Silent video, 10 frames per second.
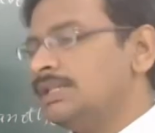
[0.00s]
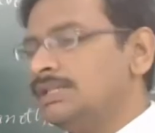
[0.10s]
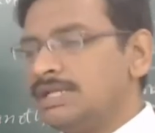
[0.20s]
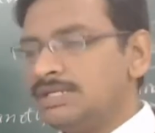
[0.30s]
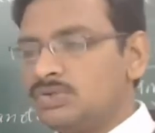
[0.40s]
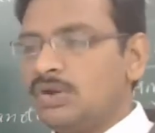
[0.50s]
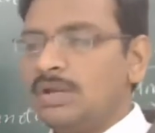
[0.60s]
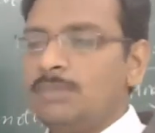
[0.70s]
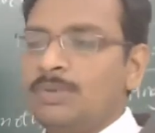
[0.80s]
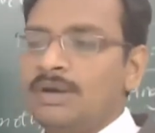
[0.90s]
there is no
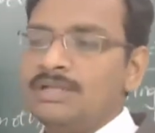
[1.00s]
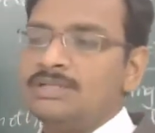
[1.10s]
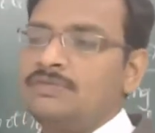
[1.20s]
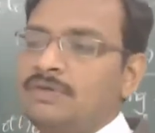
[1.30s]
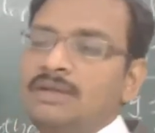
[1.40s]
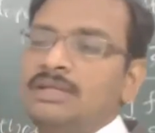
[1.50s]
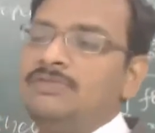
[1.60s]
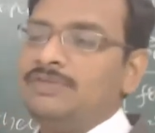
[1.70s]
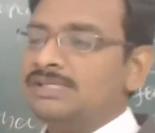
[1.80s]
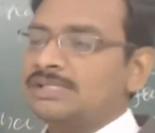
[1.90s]
importance in
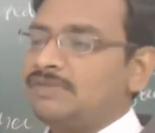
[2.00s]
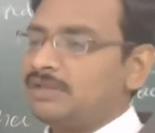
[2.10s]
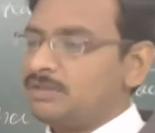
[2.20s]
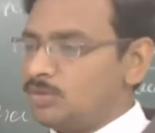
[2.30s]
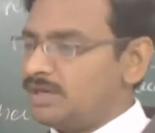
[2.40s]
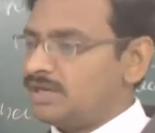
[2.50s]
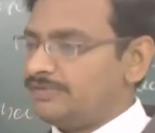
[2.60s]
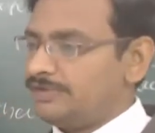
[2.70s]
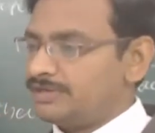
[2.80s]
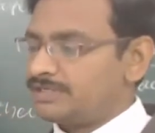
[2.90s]
physics for the moment
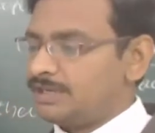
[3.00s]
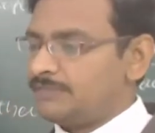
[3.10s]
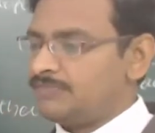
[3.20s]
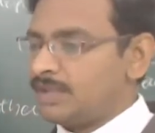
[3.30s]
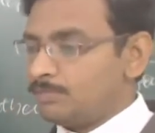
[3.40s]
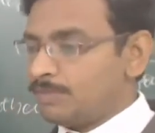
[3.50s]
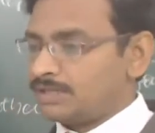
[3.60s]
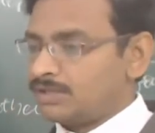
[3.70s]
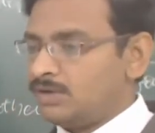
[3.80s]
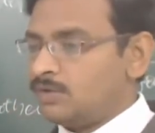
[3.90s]
of inertia,
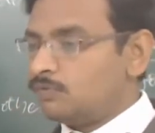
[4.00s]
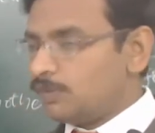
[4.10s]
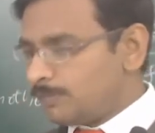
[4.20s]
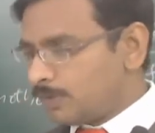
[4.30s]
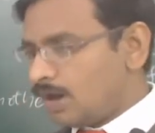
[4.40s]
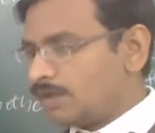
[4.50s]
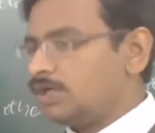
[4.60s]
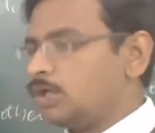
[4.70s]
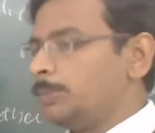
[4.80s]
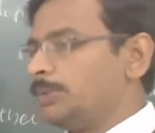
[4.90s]
but we brought
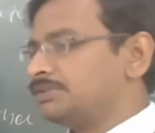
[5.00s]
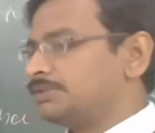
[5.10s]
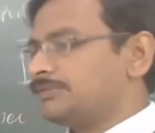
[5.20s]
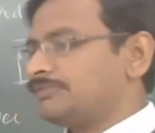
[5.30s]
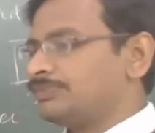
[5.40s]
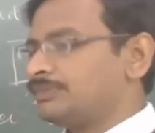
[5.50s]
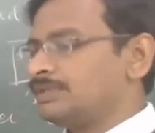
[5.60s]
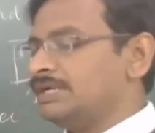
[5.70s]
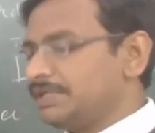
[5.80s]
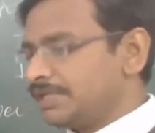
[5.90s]
into picture
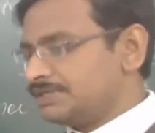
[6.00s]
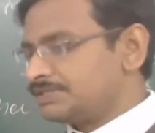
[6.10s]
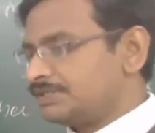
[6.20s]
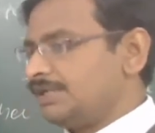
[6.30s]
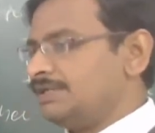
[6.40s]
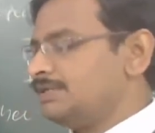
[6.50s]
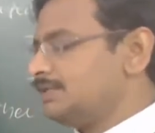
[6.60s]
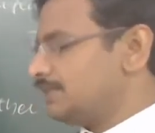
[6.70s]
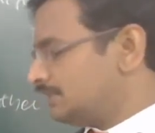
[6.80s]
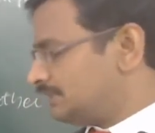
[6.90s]
intentionally
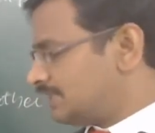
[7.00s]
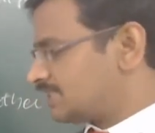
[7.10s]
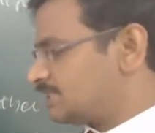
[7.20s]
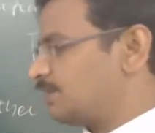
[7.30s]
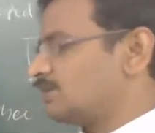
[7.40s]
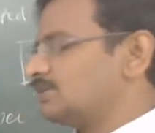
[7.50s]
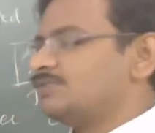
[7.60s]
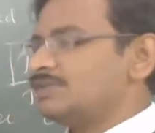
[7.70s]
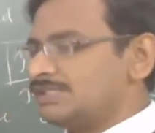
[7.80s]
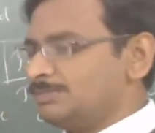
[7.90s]
just because
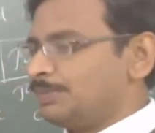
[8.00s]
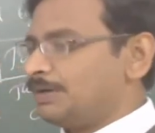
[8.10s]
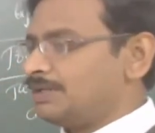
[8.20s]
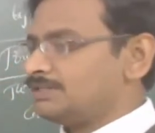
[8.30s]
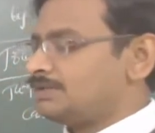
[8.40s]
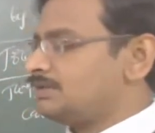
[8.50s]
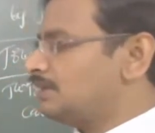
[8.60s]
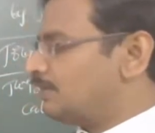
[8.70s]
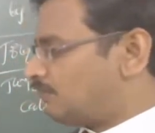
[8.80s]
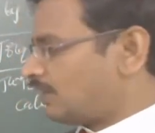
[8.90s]
of the simple reason
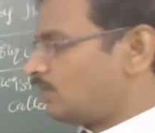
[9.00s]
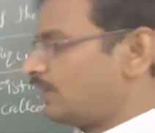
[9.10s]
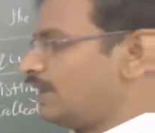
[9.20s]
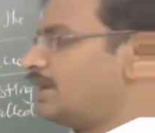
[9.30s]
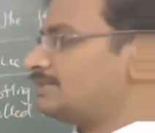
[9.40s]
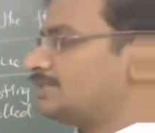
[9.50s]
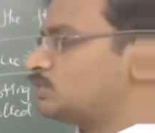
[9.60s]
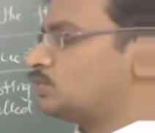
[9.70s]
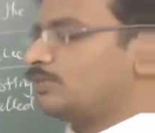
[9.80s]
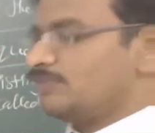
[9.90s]
for our analysis
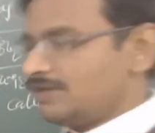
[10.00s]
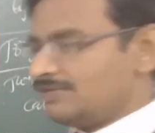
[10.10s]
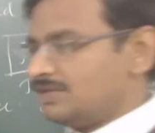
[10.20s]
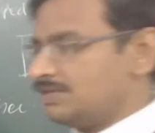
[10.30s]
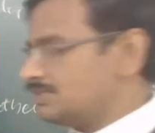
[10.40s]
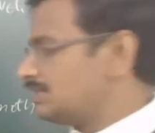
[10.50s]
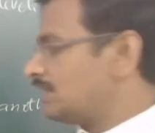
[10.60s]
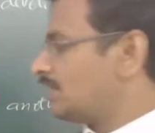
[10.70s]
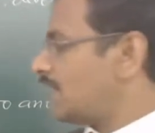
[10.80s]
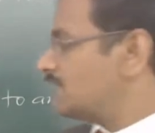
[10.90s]
to be very, very
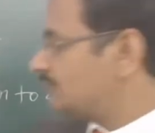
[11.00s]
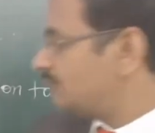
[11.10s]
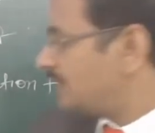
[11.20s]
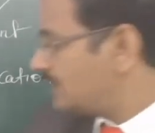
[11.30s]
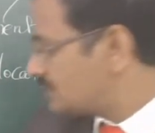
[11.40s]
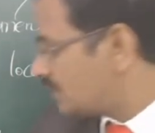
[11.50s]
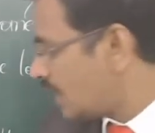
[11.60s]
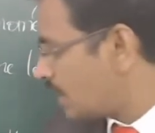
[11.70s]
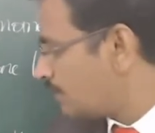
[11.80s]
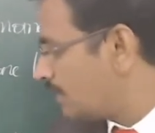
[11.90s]
easier, as if like it is a
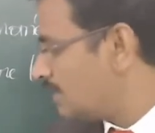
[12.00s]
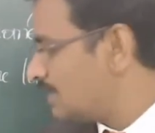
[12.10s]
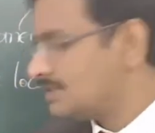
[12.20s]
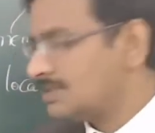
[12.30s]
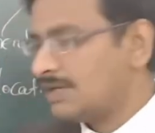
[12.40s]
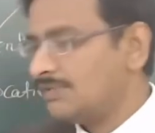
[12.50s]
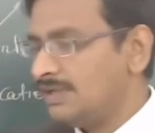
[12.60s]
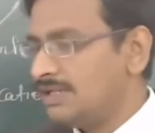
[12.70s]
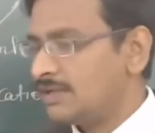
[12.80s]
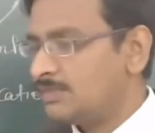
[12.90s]
normal analysis of
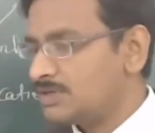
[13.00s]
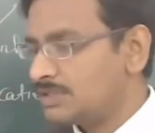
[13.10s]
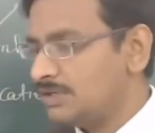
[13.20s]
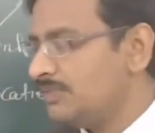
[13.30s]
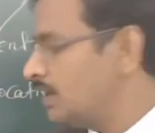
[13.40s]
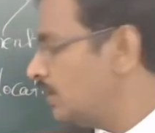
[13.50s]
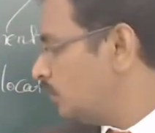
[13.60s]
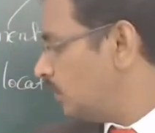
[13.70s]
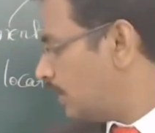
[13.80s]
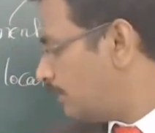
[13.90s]
linear motion.
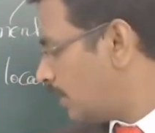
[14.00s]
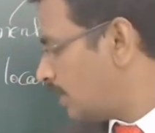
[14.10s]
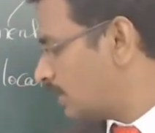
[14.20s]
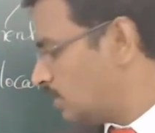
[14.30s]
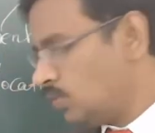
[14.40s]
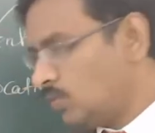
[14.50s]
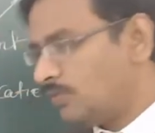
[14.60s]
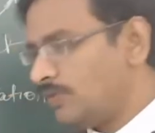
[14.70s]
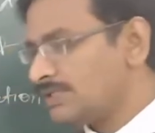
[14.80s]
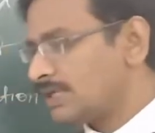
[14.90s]
We have brought a new
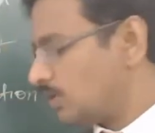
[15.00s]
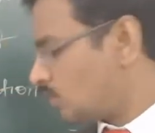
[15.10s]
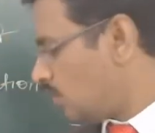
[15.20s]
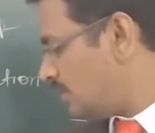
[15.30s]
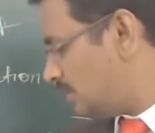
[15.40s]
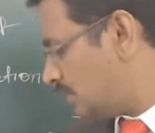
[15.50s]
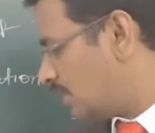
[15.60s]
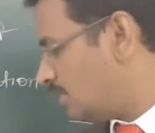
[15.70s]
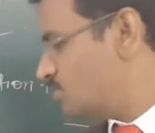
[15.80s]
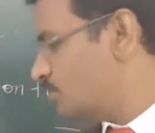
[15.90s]
physical quantity
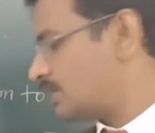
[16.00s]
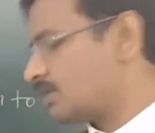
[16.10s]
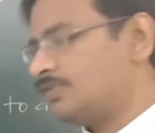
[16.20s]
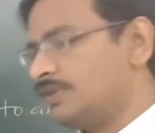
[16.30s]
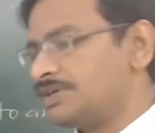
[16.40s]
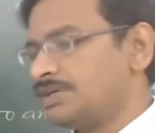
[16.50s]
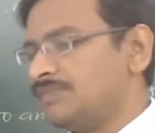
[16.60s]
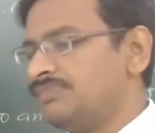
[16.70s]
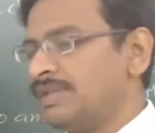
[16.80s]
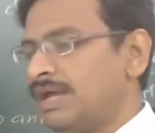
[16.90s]
called moment of
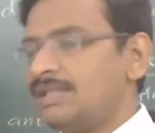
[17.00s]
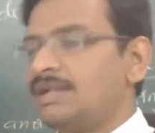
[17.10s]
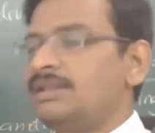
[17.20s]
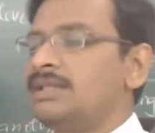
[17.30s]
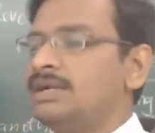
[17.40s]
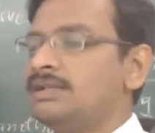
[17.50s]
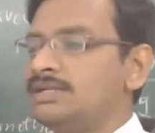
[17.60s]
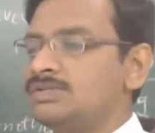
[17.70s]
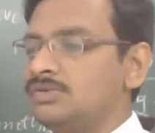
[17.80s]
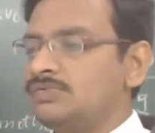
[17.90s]
inertia. Other than that,
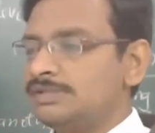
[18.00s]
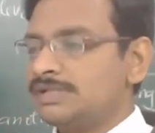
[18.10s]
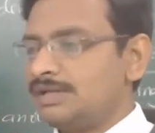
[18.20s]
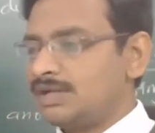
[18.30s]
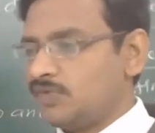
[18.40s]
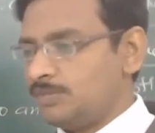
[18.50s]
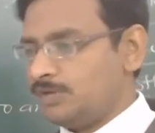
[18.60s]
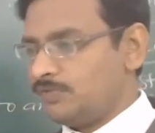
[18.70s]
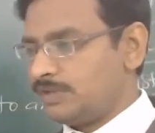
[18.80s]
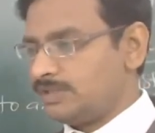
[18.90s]
there is no physical
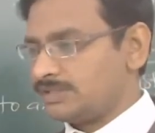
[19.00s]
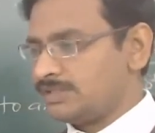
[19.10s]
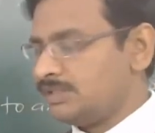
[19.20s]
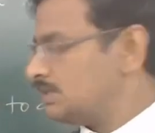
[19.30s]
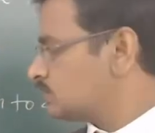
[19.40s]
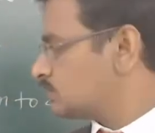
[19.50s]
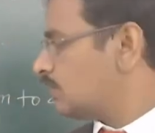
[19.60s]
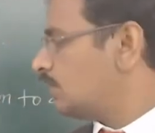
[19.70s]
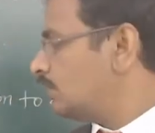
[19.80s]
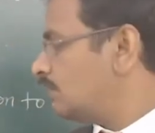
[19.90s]
requirement for this.
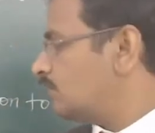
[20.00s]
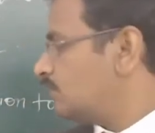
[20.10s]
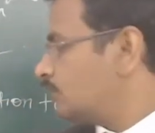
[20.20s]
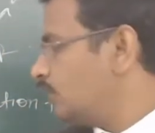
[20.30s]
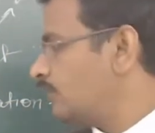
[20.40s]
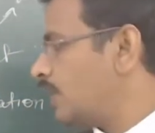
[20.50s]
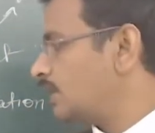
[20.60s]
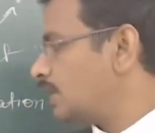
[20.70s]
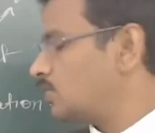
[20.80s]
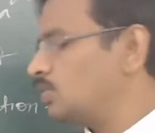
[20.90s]
So we
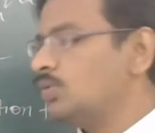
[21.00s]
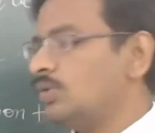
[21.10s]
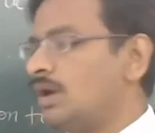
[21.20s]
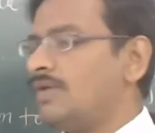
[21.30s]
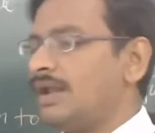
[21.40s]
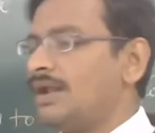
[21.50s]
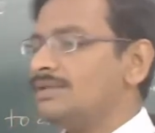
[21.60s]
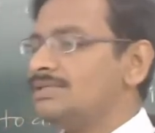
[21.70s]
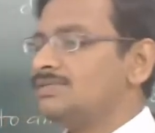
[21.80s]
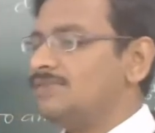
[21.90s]
wanted to do our
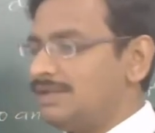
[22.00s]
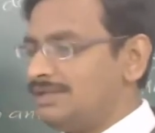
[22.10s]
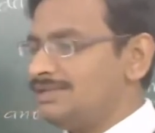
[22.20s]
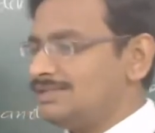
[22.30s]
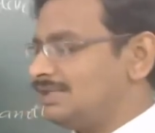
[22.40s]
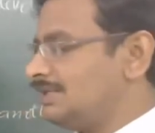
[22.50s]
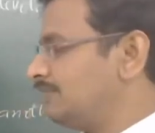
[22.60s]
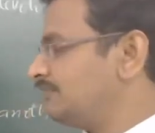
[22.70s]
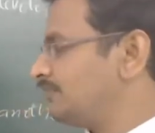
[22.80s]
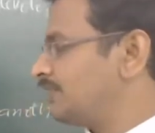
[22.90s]
analysis very
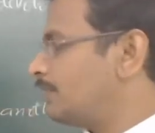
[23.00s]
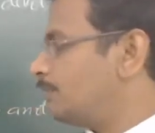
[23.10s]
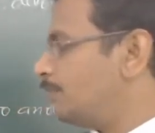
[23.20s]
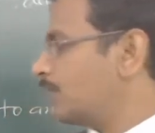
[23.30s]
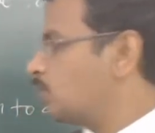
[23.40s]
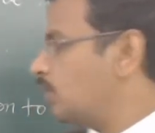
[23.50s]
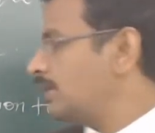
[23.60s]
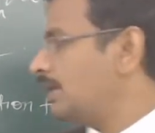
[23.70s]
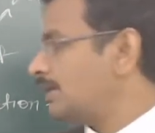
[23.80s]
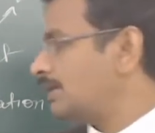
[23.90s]
easily by
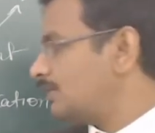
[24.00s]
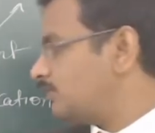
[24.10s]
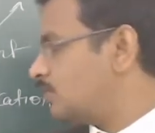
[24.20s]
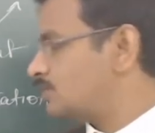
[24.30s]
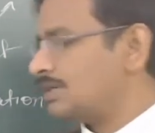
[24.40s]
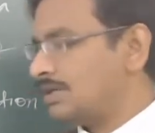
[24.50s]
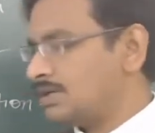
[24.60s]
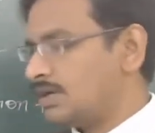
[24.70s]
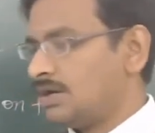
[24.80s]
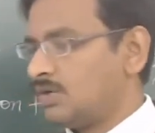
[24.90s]
correlating the force and the
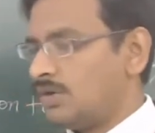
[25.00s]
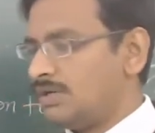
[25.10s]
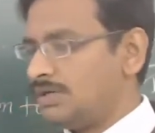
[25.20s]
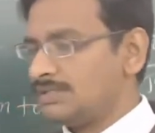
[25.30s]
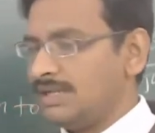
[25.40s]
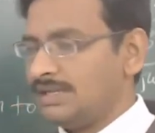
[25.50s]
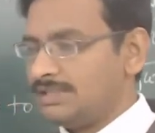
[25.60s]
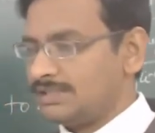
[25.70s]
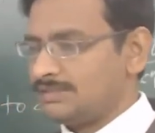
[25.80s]
torque quantities like this.